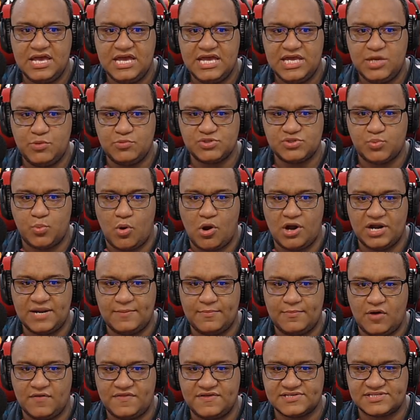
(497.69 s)
He was warned
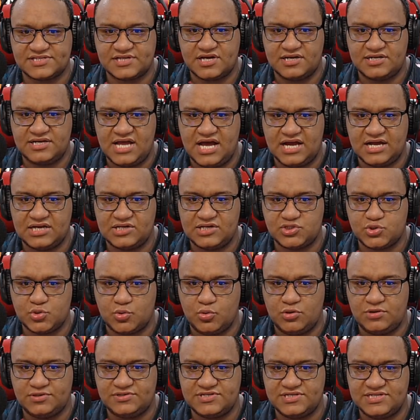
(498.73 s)
about his conduct and
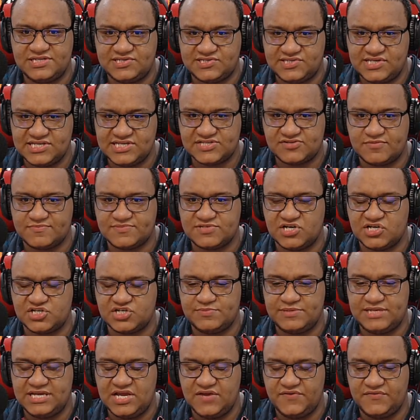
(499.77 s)
told to desist from
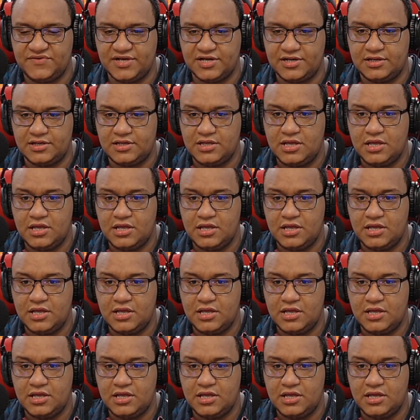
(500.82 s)
such behavior,